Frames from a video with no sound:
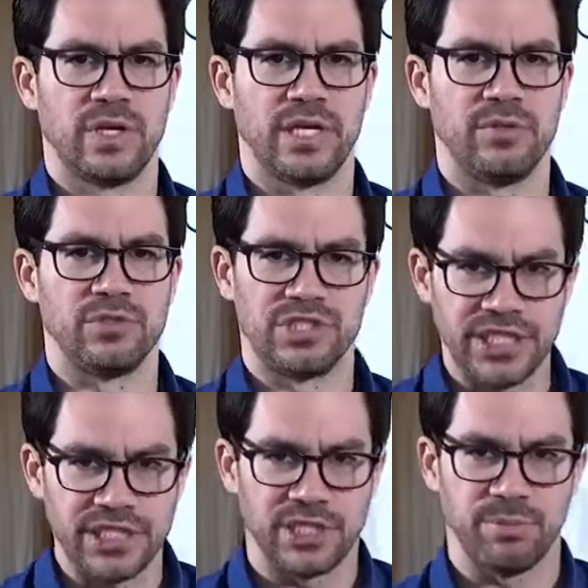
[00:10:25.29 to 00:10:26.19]
and he was
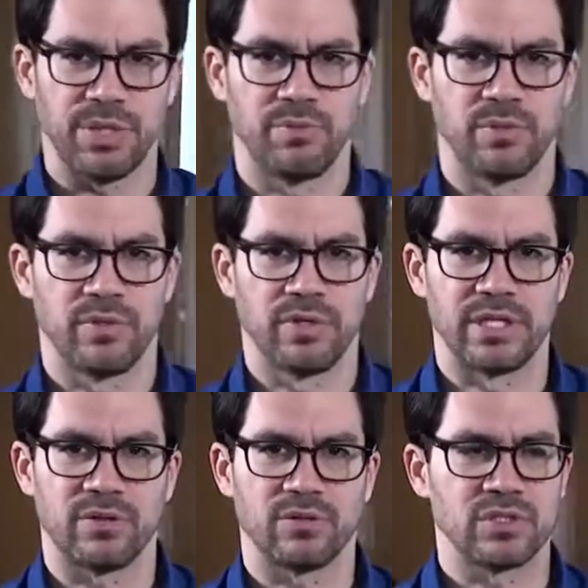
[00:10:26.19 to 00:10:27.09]
teaching people.
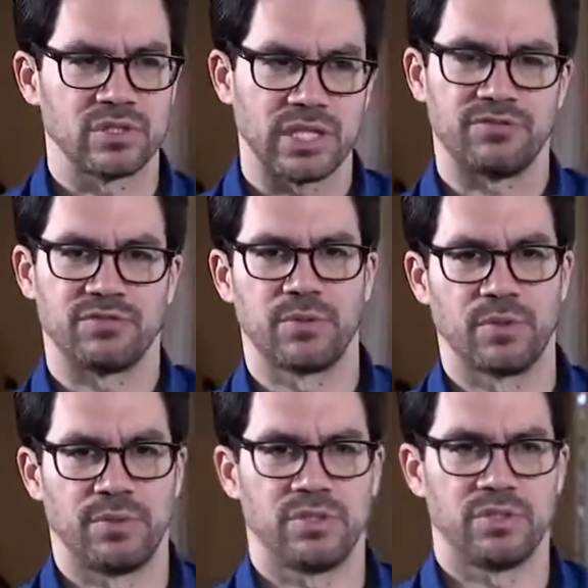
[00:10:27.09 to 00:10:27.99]
And that was his life's
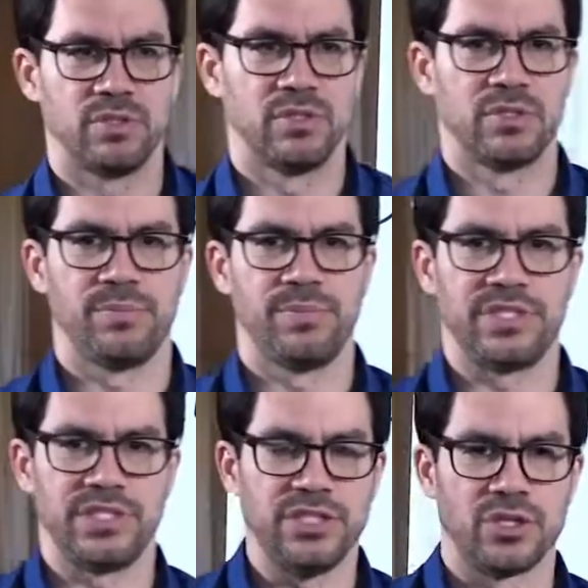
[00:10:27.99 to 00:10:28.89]
purpose, to be
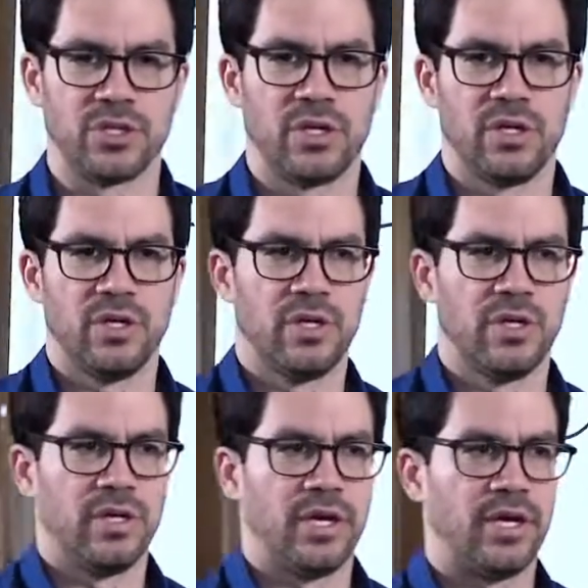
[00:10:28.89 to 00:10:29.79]
a teacher.
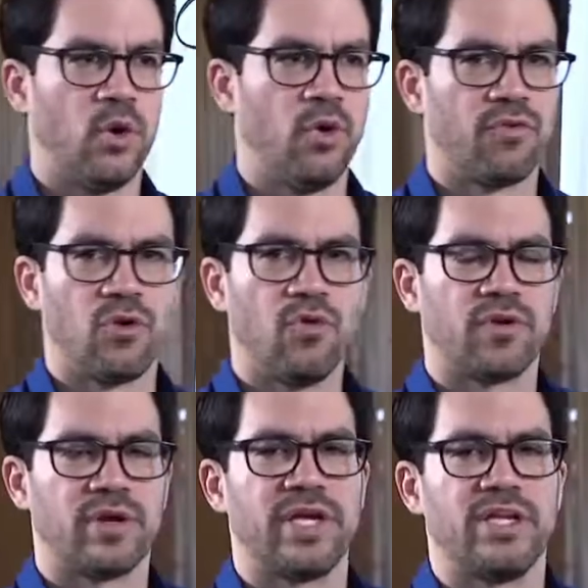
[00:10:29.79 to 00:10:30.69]
And
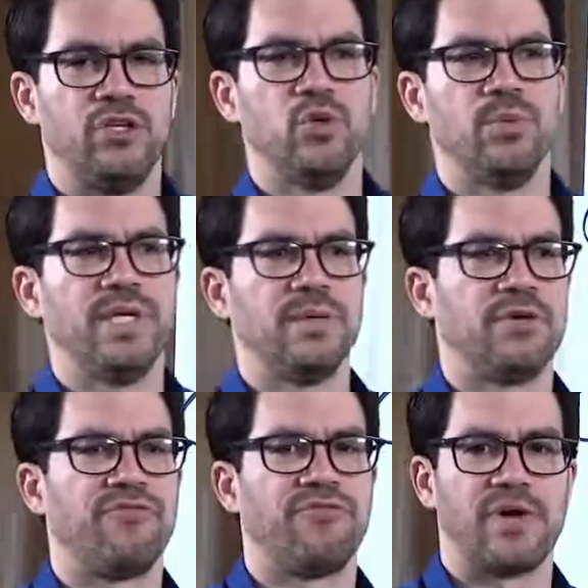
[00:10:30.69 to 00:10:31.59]
over again, you'll be
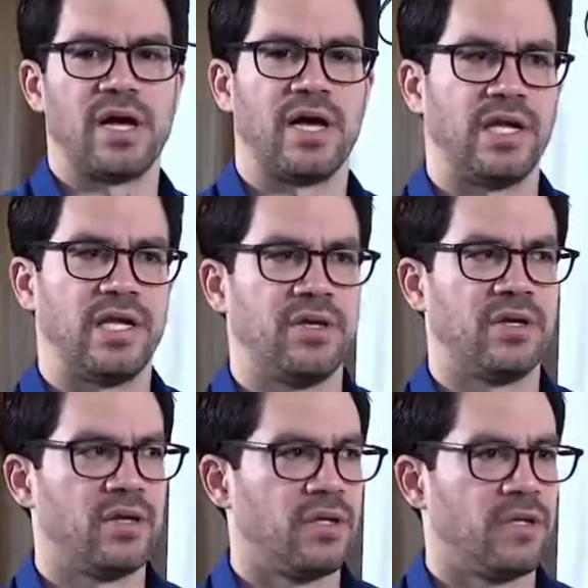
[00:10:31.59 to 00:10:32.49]
able to
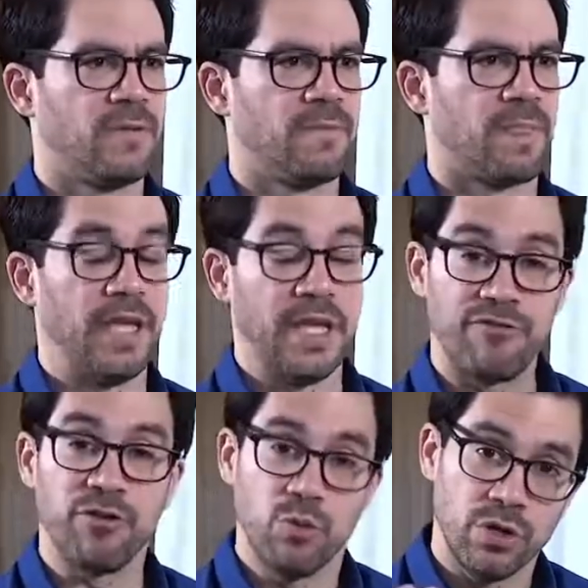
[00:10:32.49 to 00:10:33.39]
find,
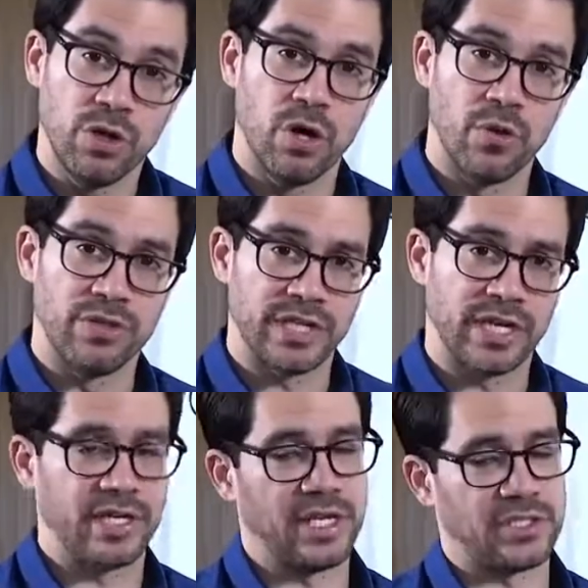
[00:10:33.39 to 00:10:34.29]
if you know the
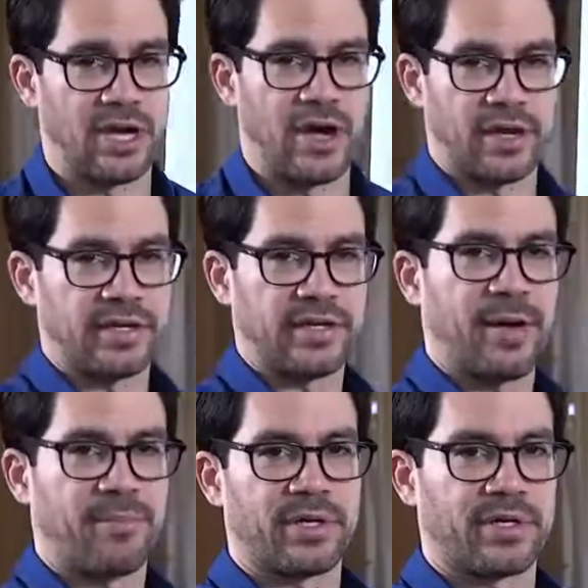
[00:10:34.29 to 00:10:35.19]
techniques. Now,
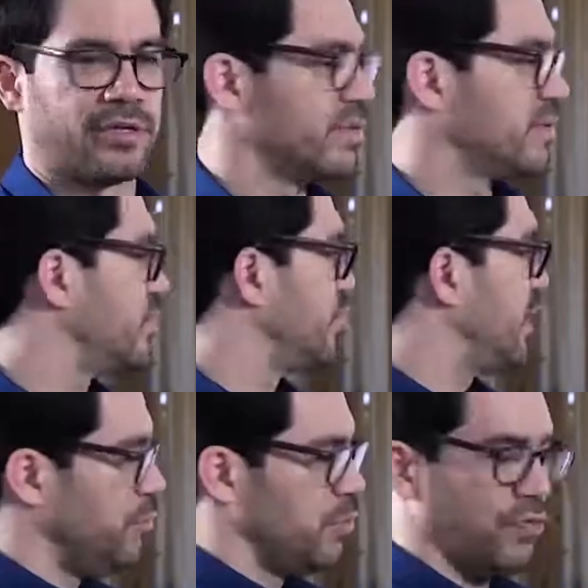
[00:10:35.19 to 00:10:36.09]
I'm going to
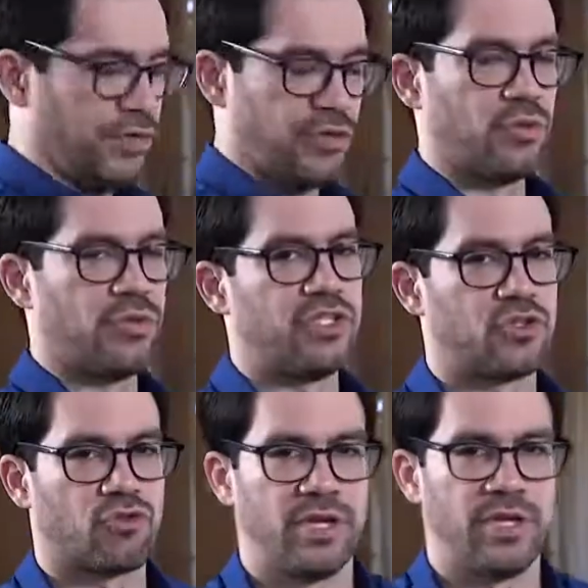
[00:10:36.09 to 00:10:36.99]
keep moving through
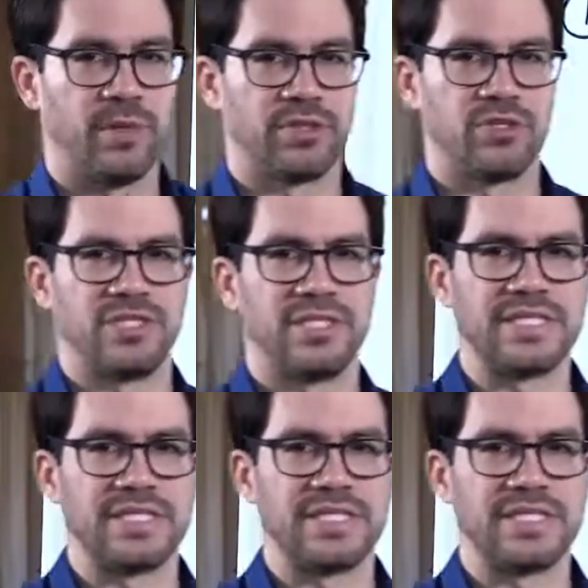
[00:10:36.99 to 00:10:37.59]
these 3, but there's an